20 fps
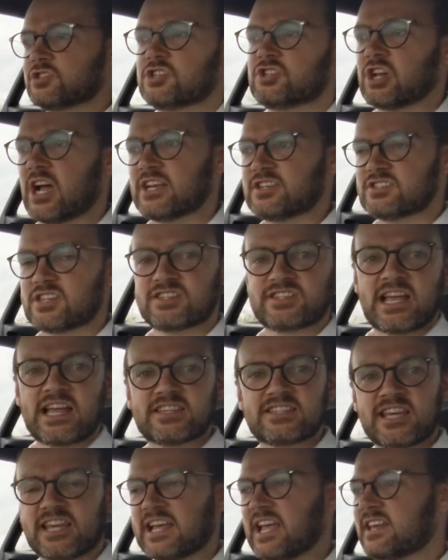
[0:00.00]
you change the
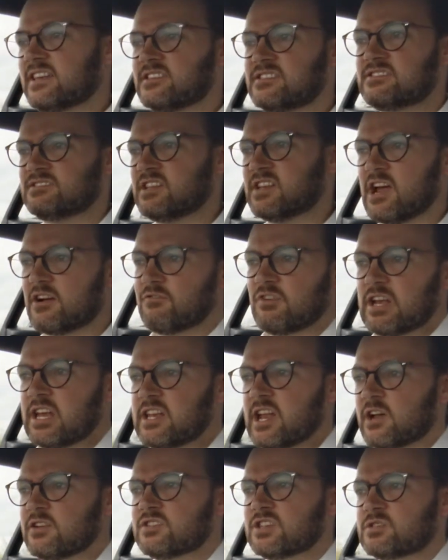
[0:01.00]
setting and you don't
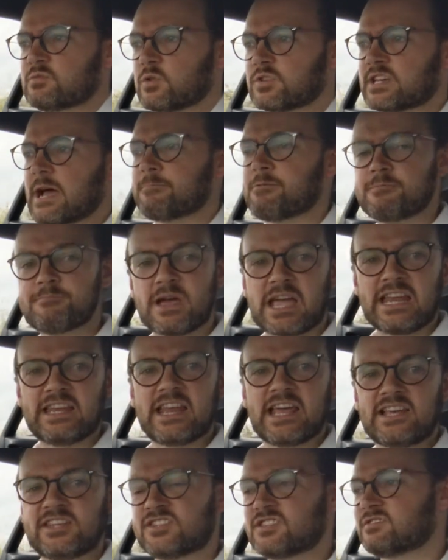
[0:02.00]
really notice what's happened but
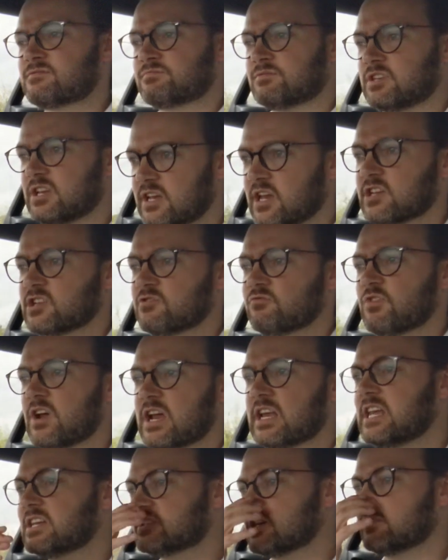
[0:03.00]
in this you know you
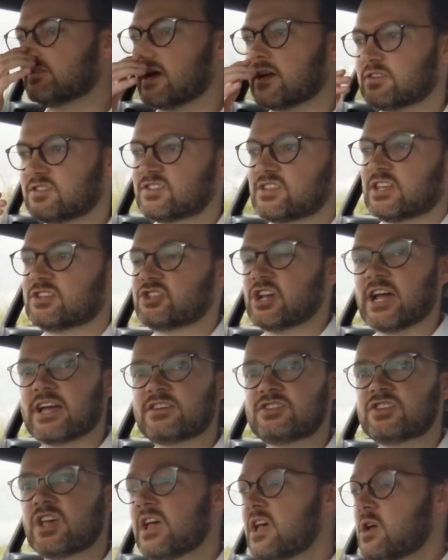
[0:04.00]
really do notice the
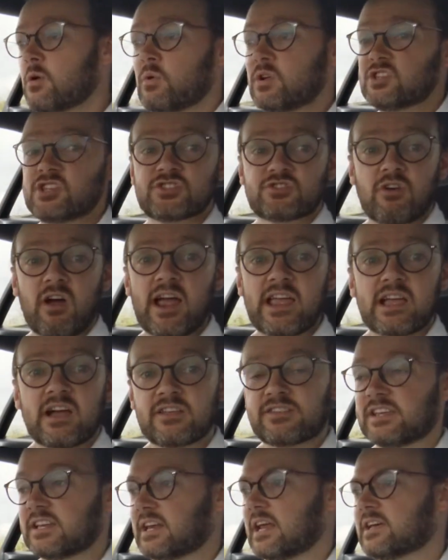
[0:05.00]
change which is great
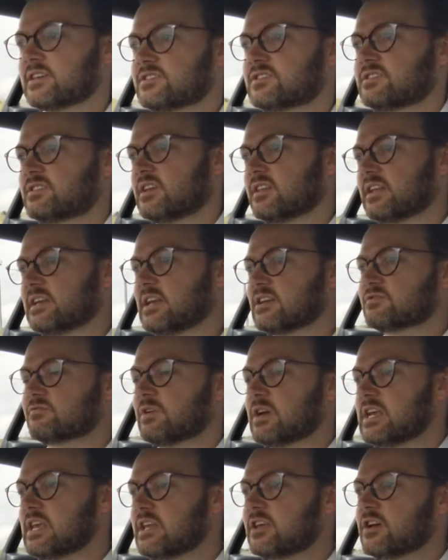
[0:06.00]
I think that's I think that's
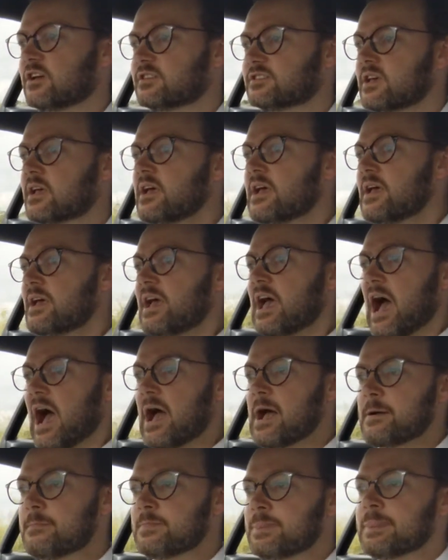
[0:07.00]
really good
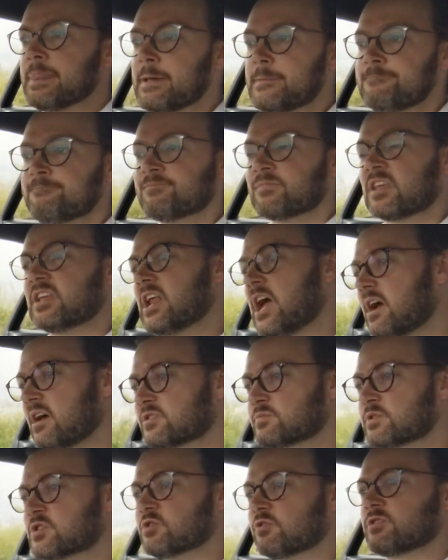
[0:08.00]
um, you know
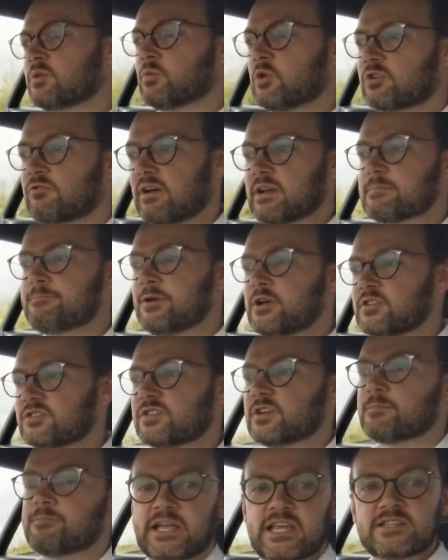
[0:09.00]
as we sort of walk around the
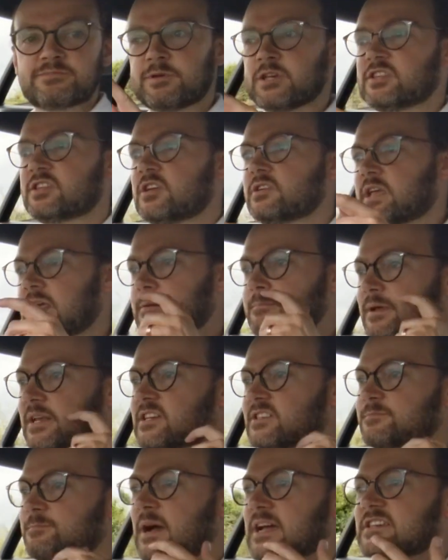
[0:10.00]
boot's not the biggest but you do get a
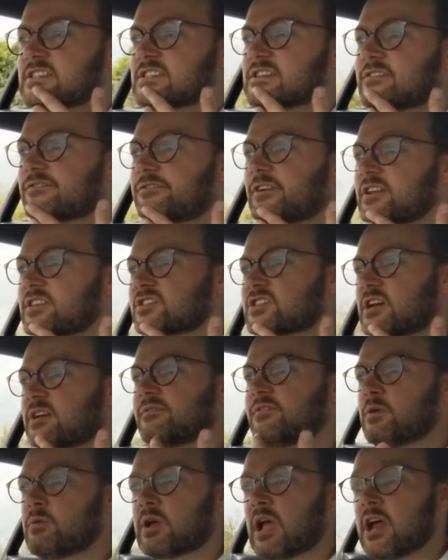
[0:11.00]
bit of space in the front so
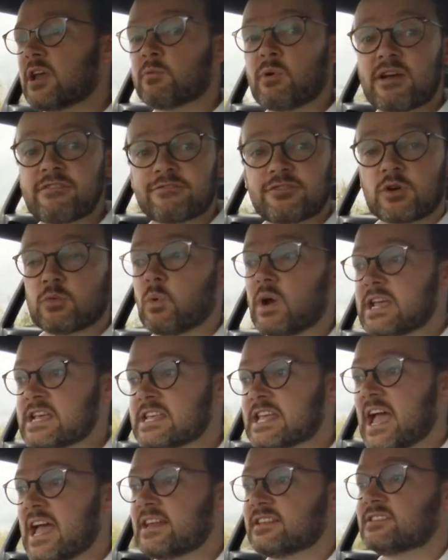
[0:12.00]
if you were going away for a
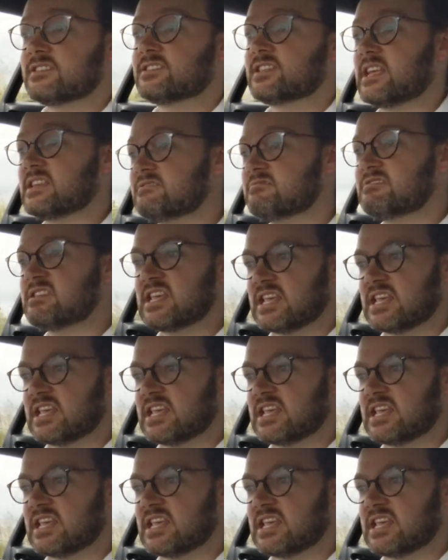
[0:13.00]
weekend then